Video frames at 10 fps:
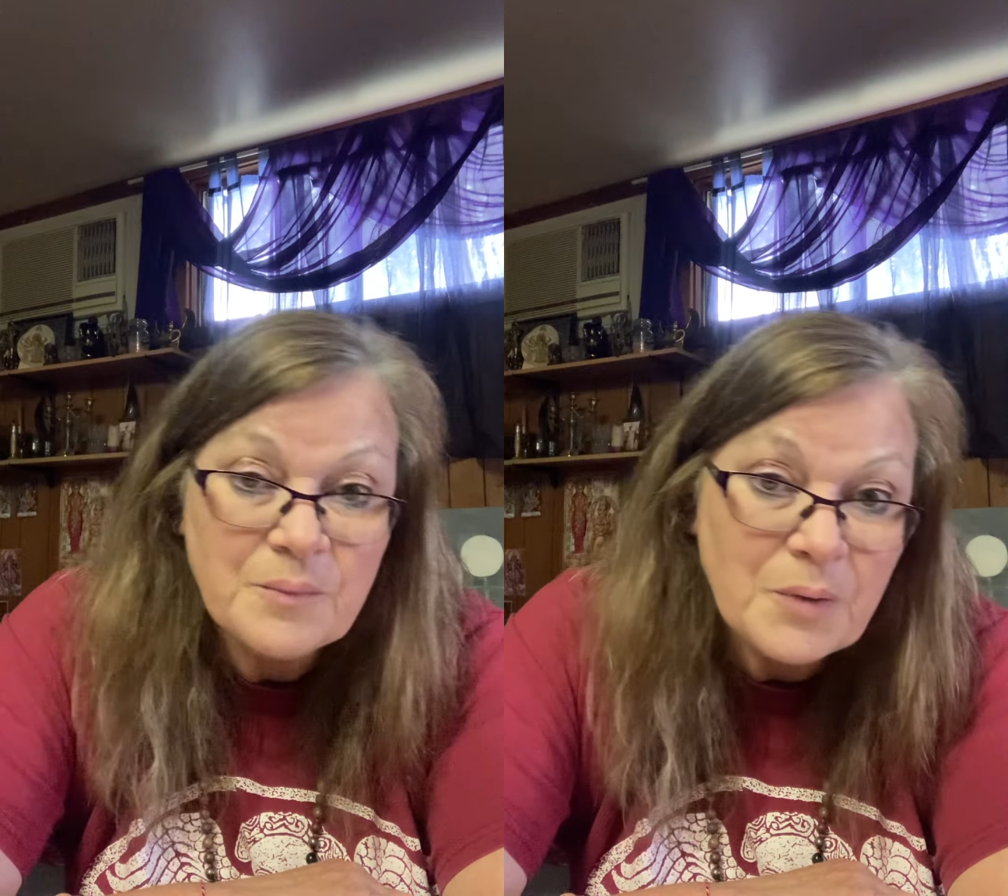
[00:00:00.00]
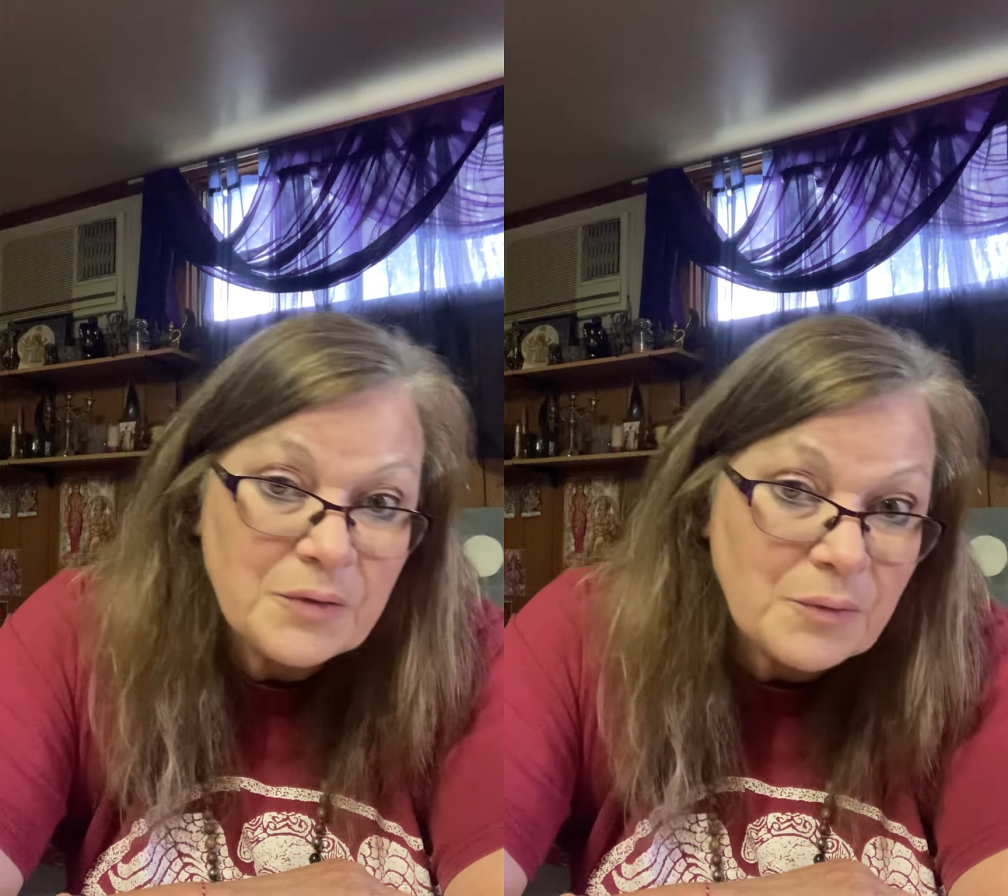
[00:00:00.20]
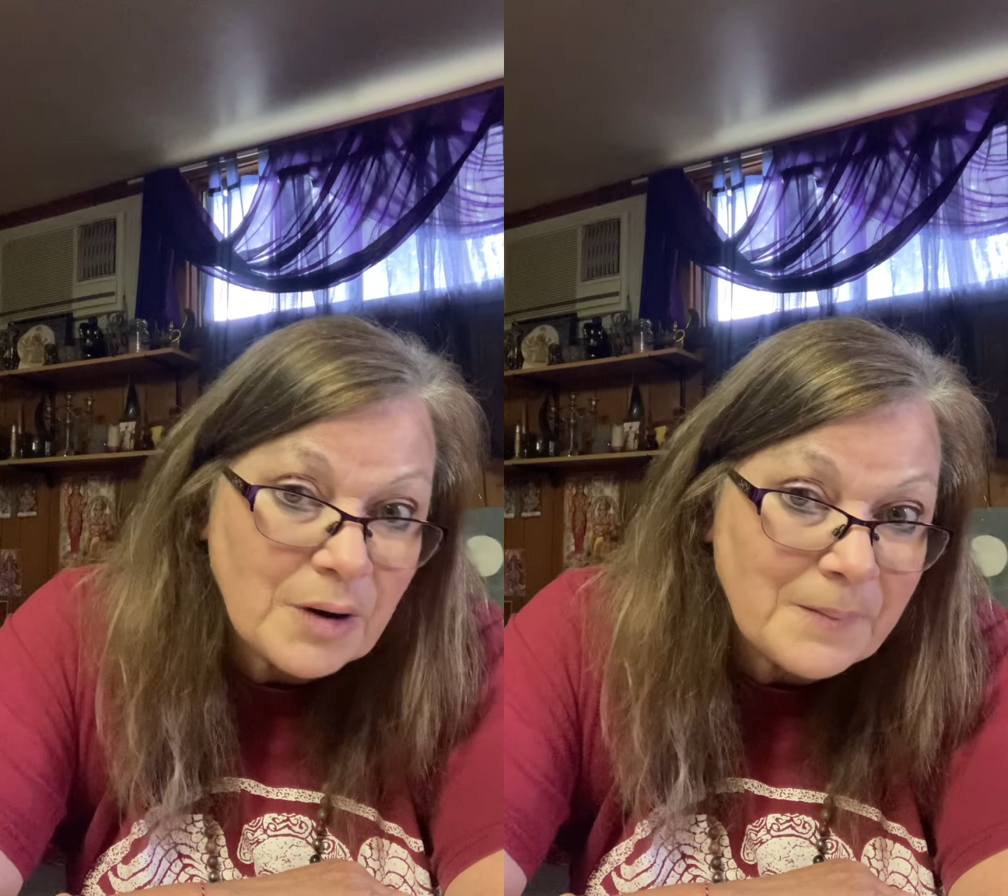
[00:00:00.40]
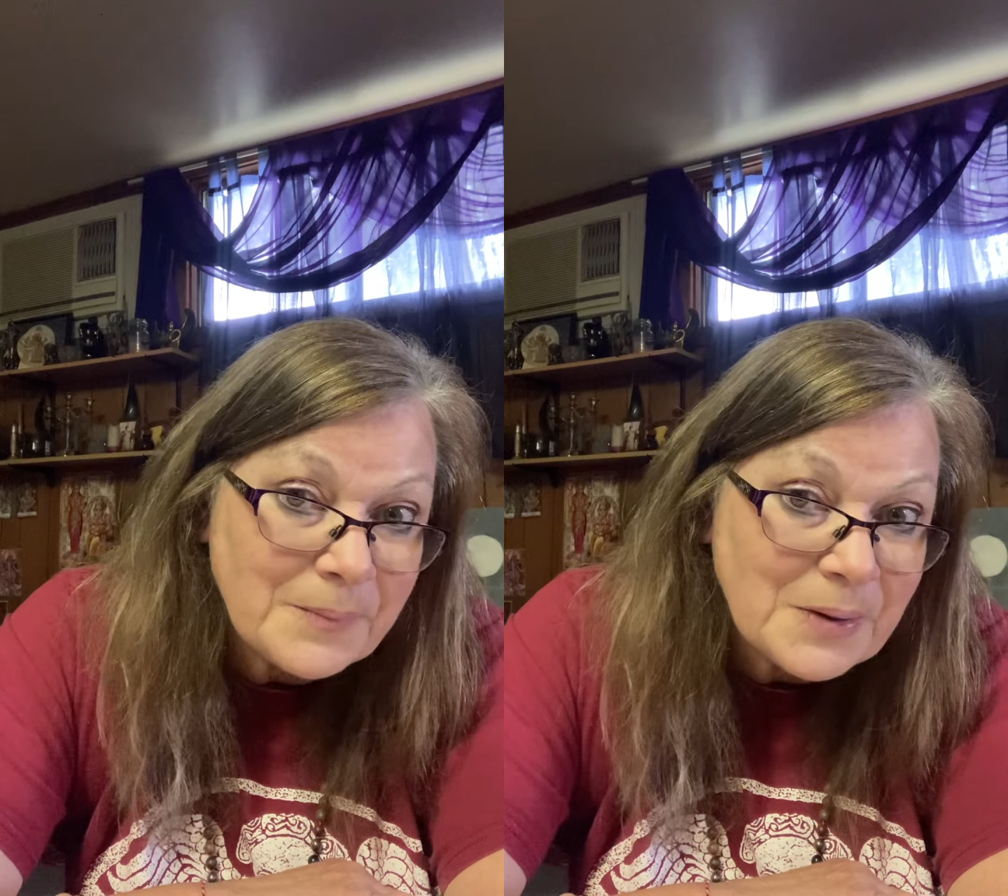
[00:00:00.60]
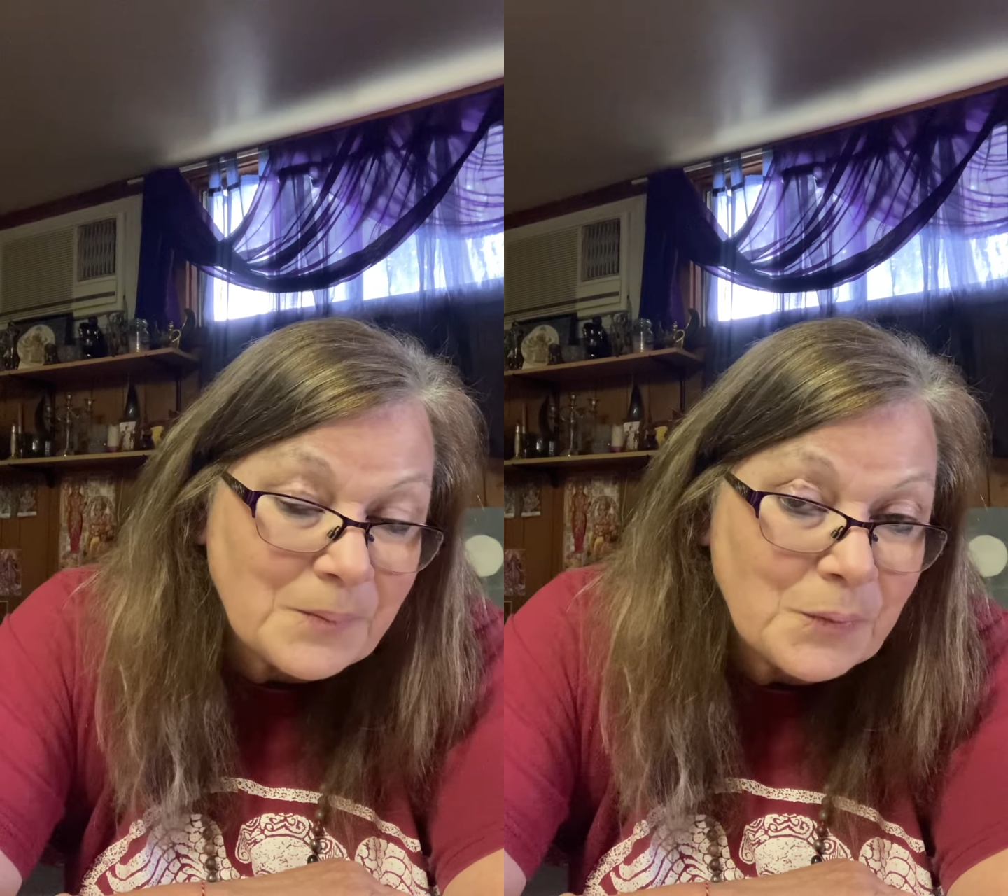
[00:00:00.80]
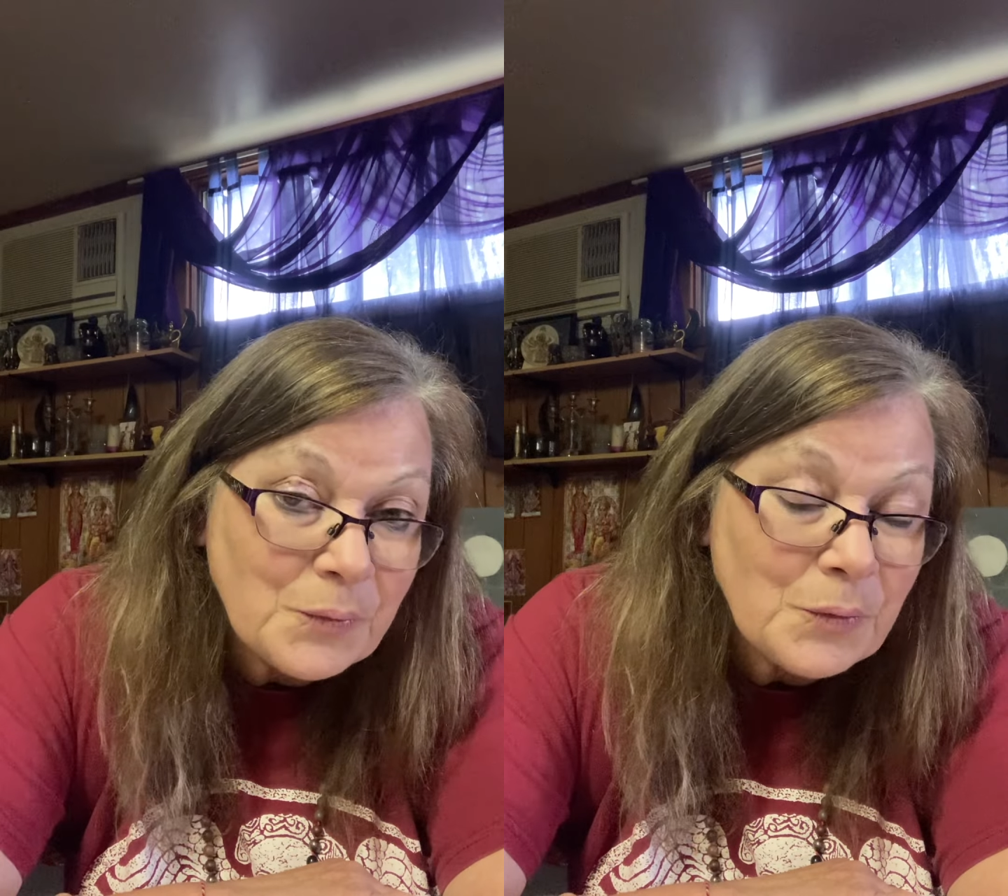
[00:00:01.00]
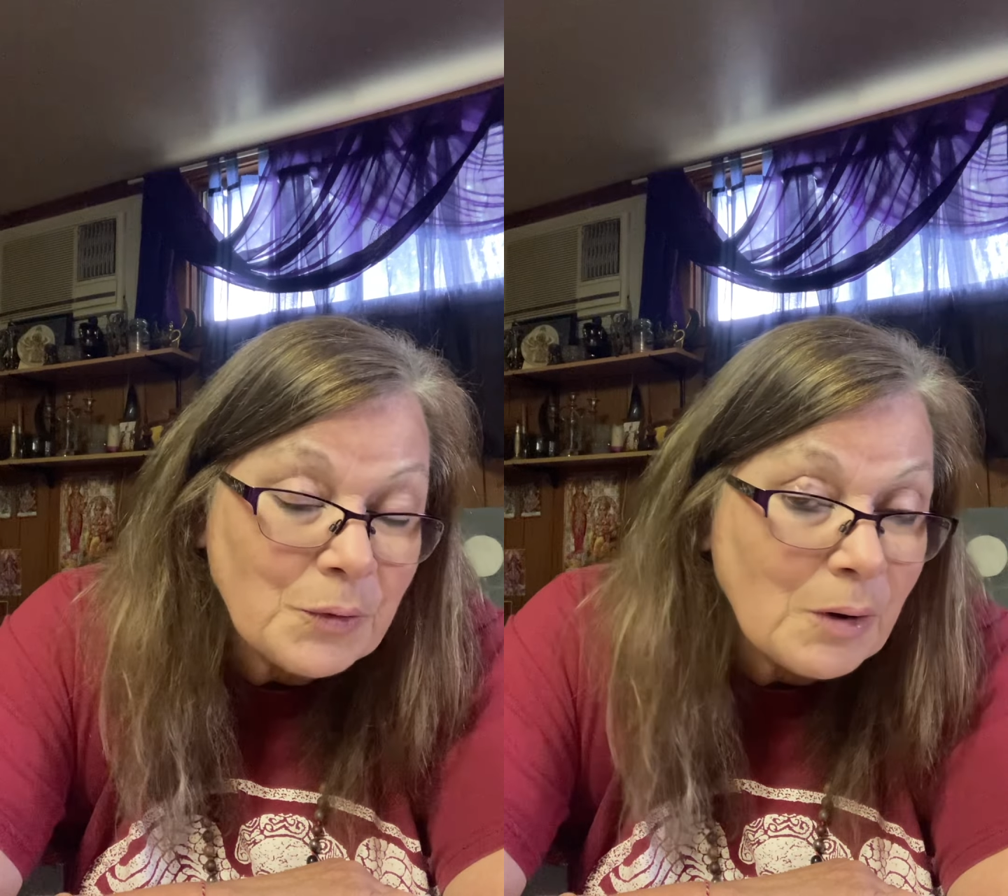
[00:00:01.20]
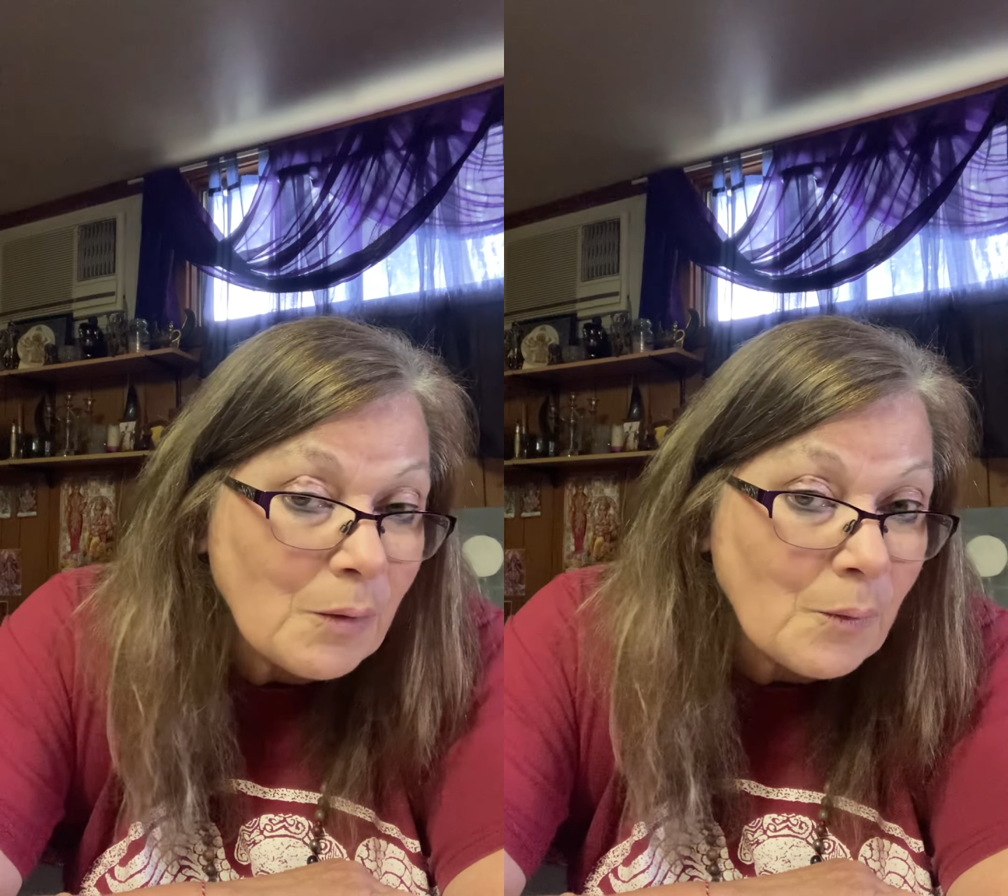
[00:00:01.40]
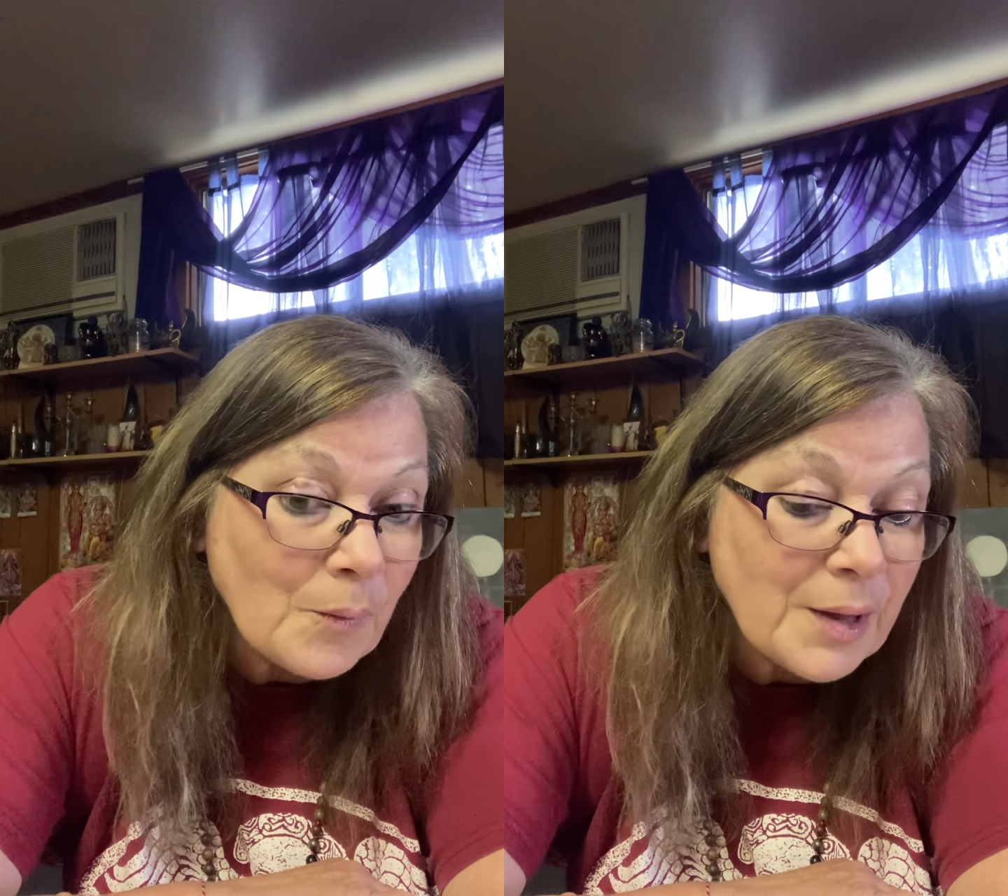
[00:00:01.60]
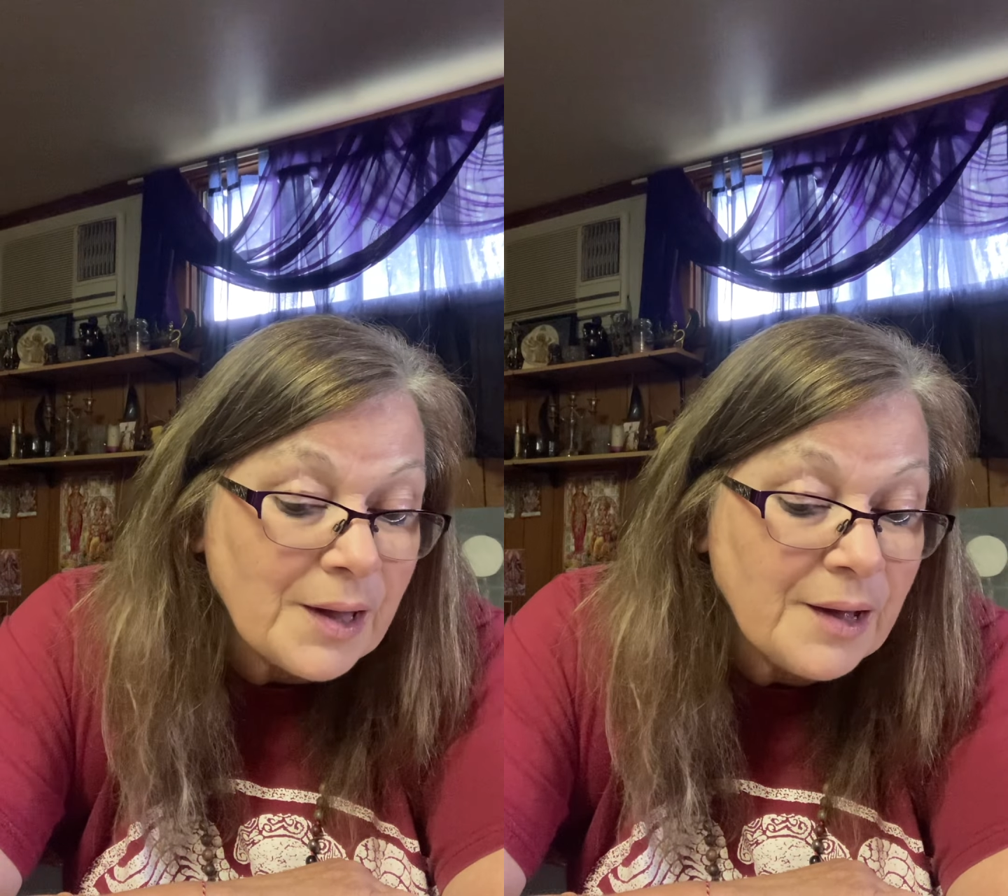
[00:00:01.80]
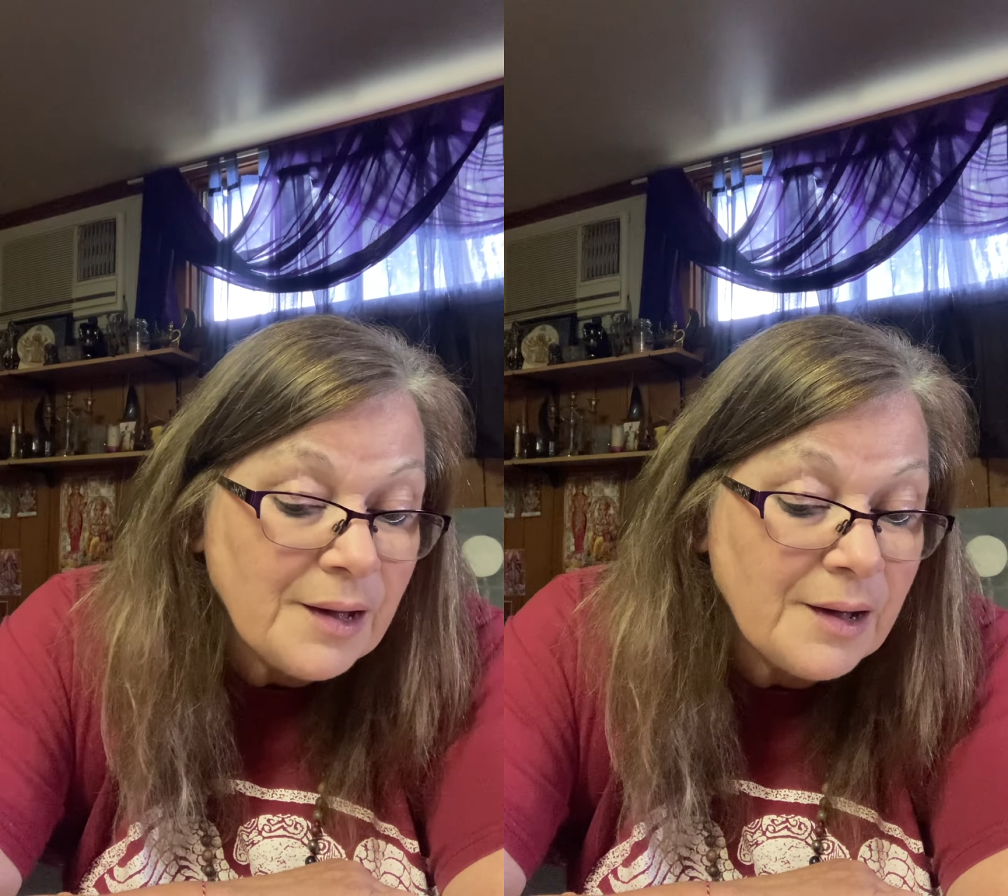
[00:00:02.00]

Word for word: by the right people who are aware.